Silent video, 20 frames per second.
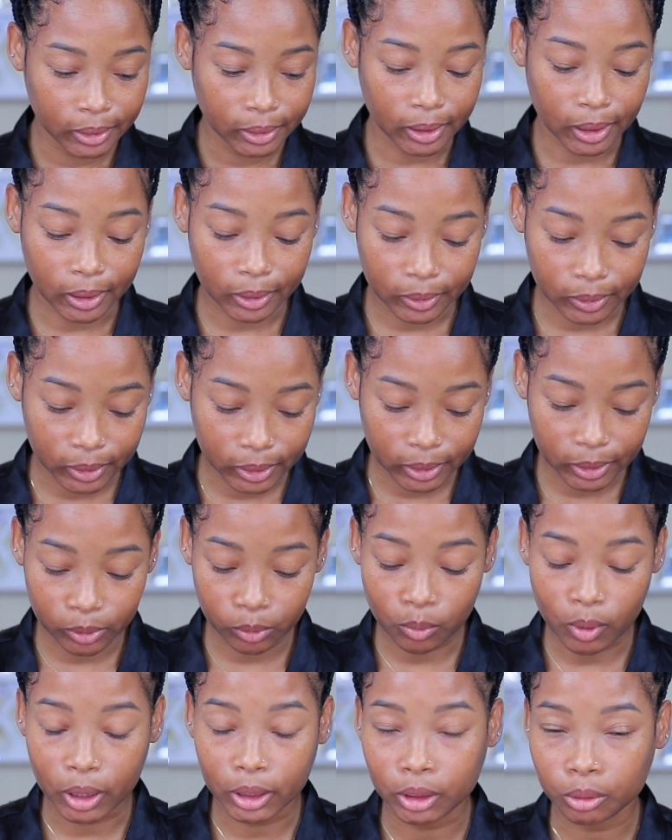Y'all don't need to
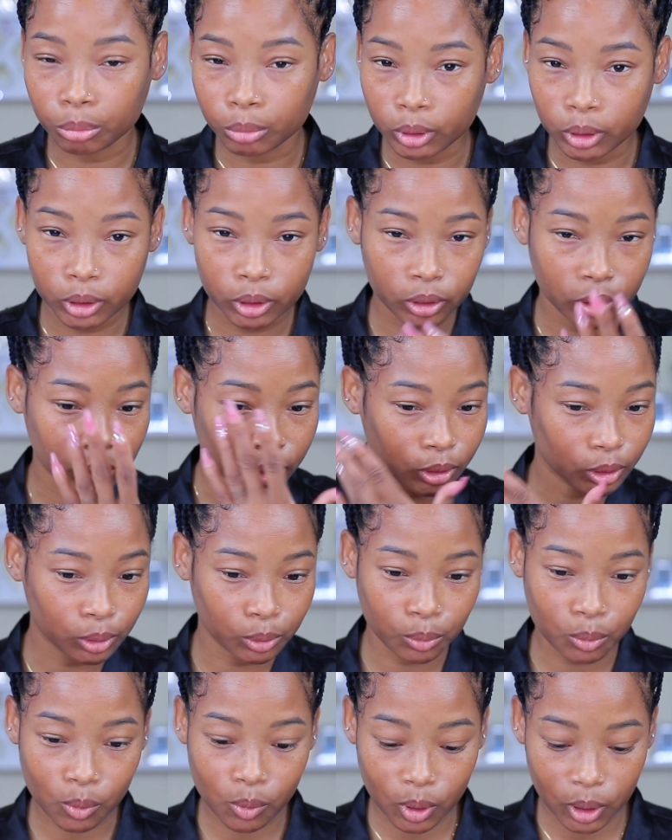watch me do
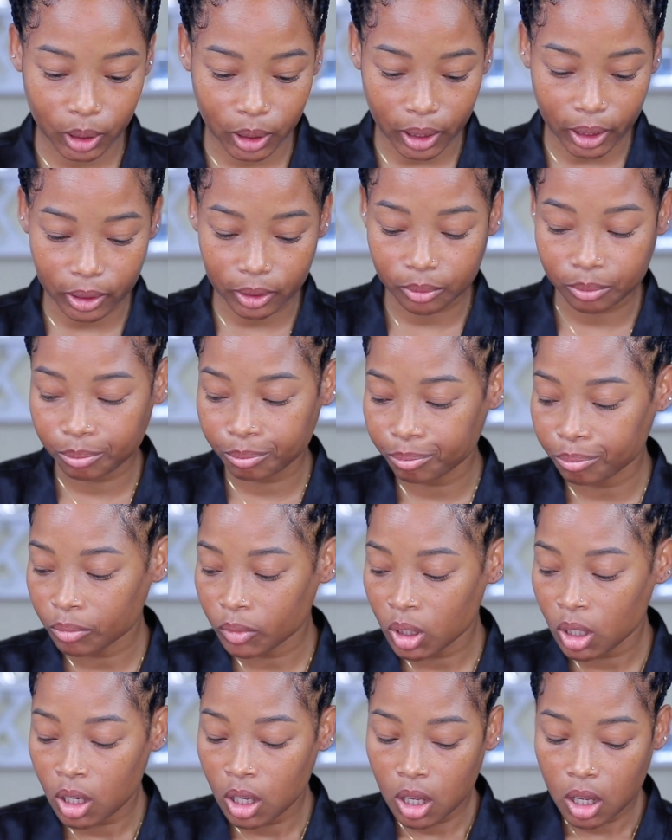all of
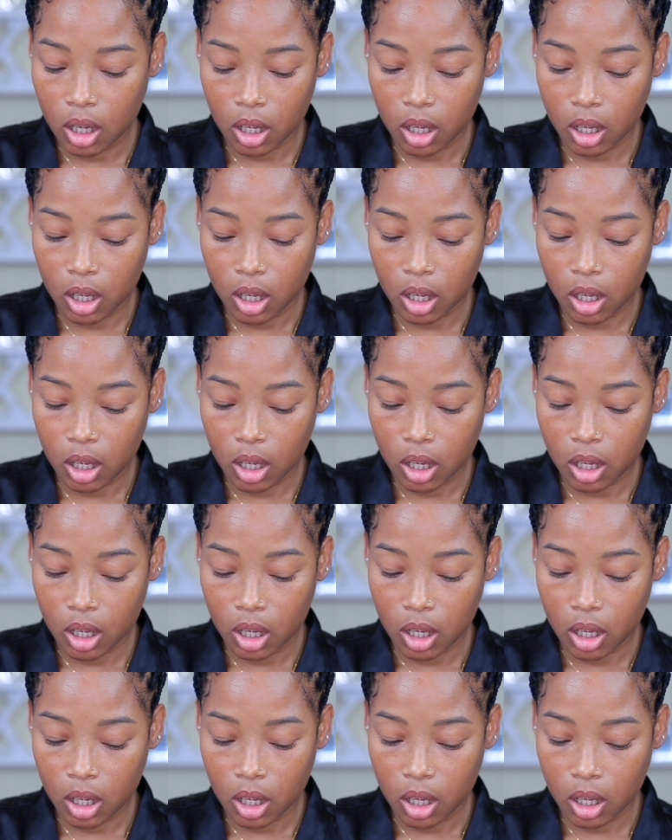that.